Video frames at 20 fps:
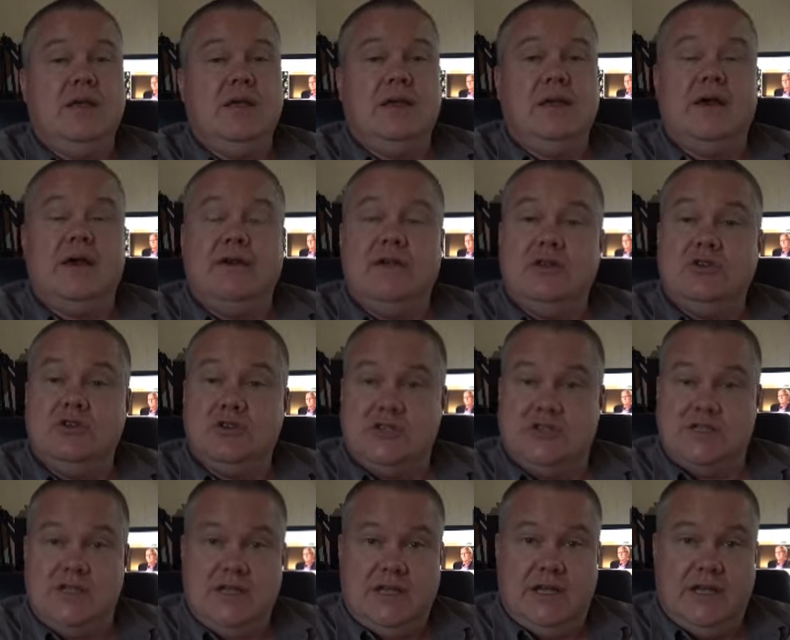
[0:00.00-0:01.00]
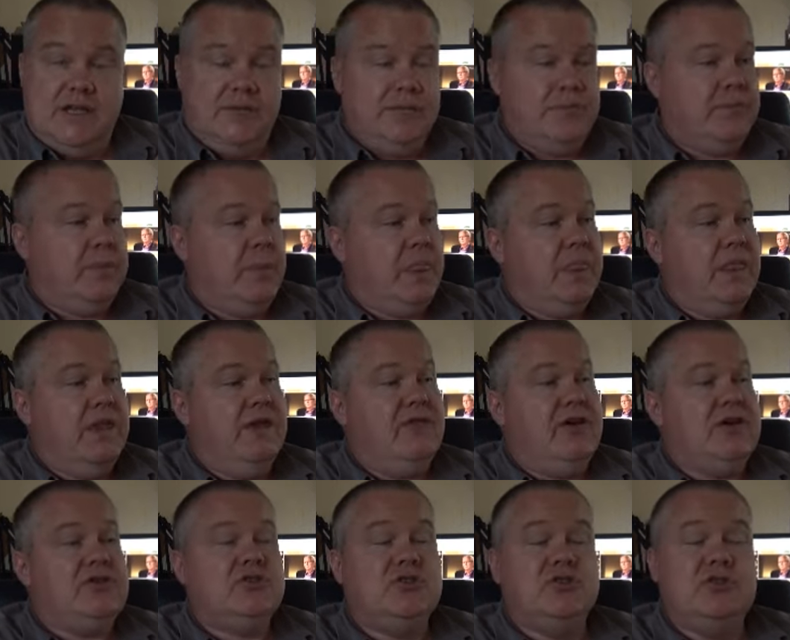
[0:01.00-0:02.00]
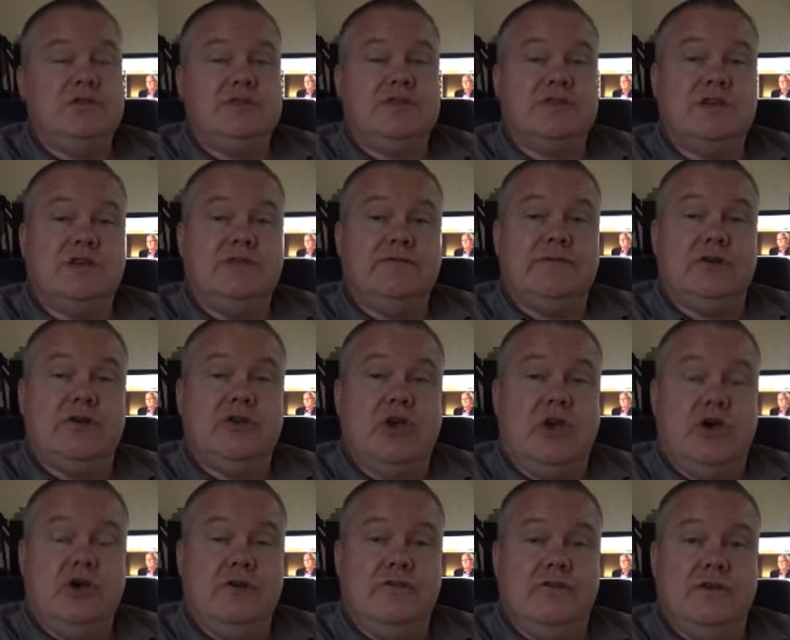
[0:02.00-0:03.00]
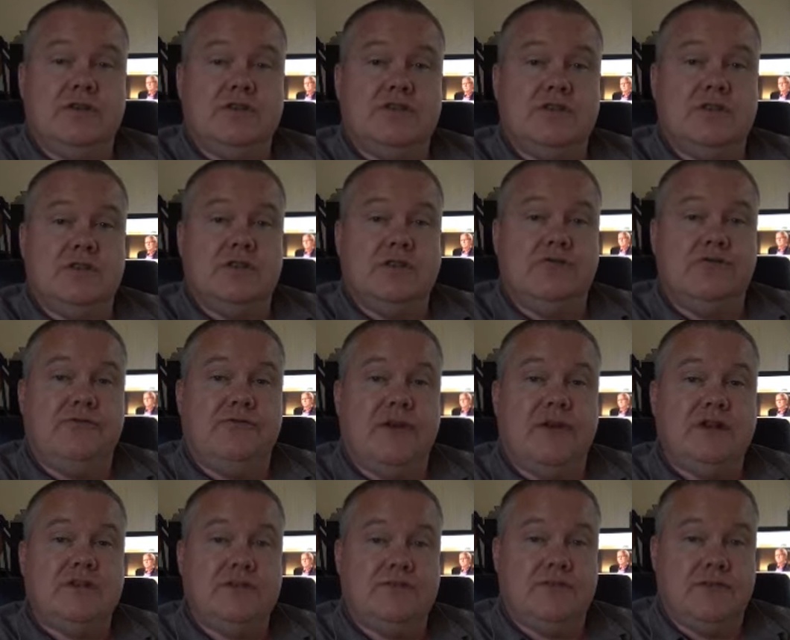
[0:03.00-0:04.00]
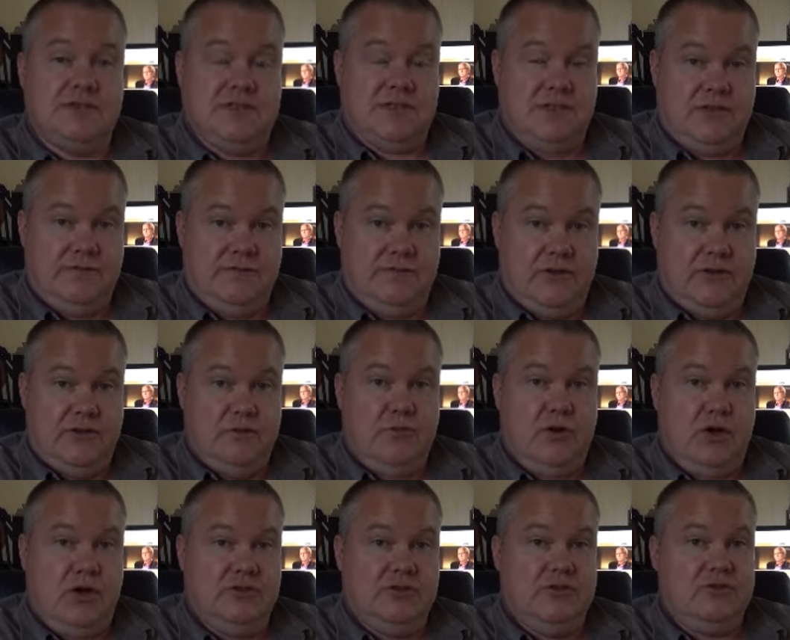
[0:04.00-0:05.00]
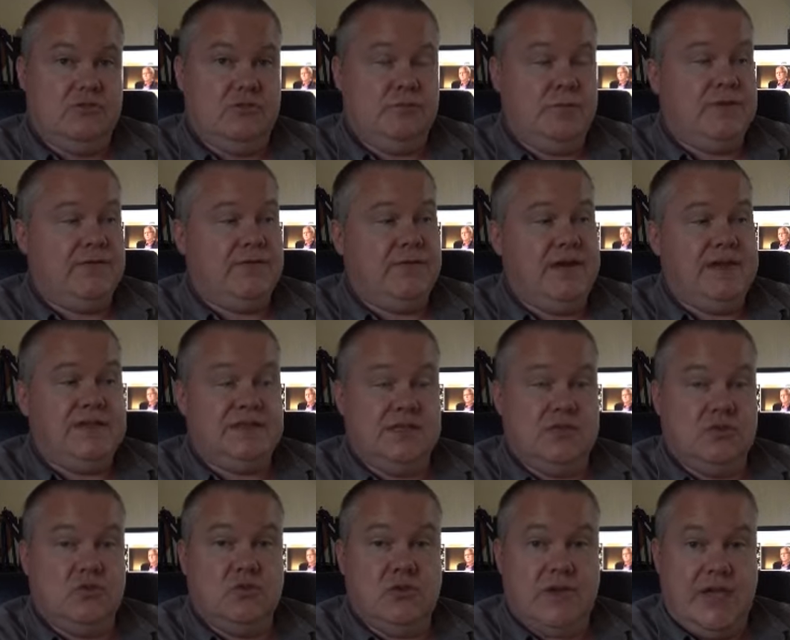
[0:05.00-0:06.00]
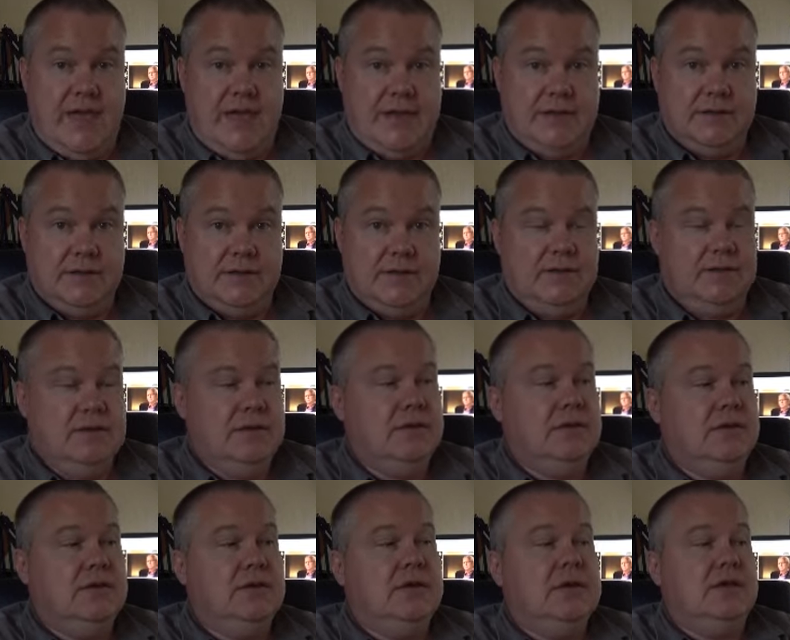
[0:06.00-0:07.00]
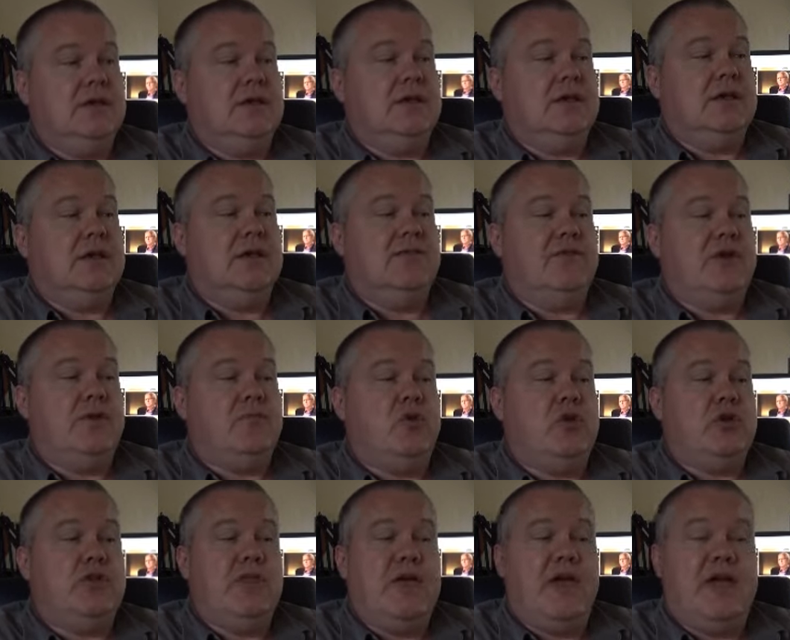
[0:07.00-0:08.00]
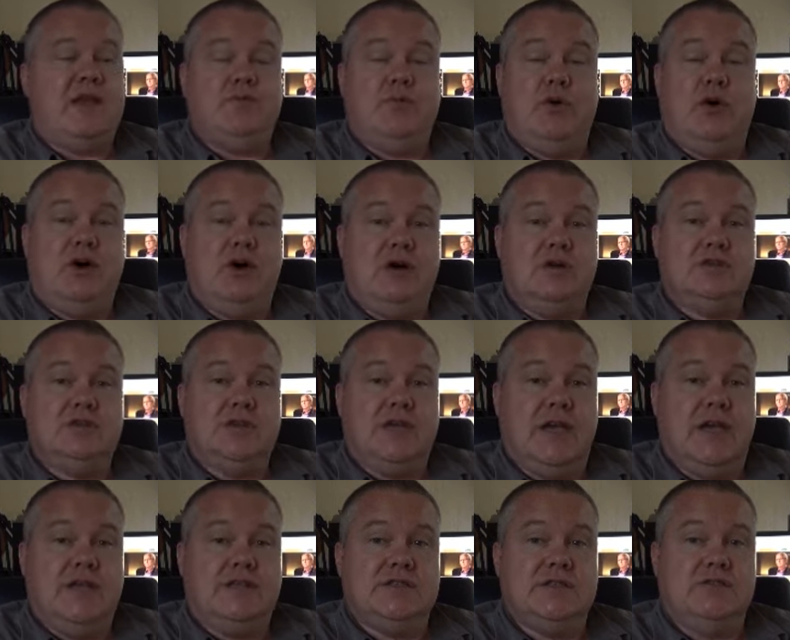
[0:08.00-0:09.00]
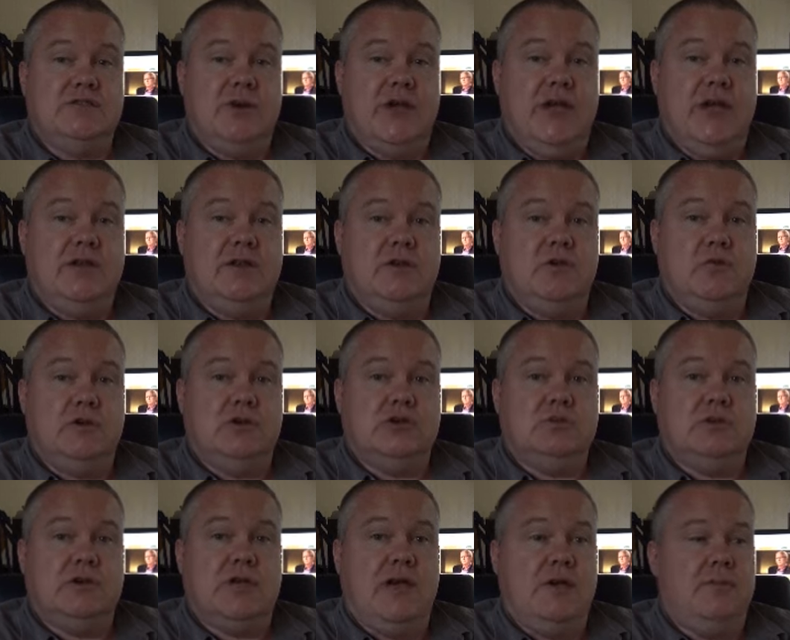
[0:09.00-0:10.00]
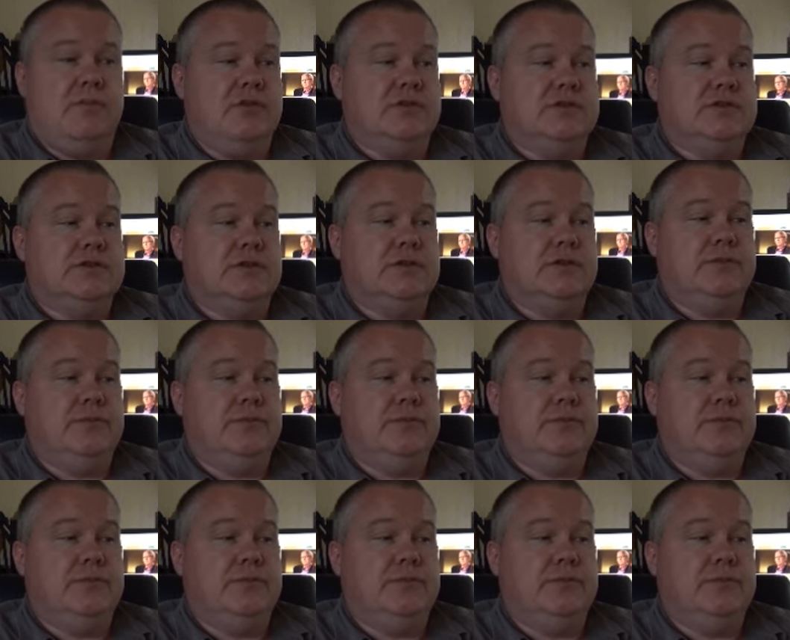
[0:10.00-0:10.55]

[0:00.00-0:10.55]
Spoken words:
Now, interestingly, if I turn the cell phone over so that the front of the cell phone, the part that would be facing your head, if I put that part against the radio, watch what happens.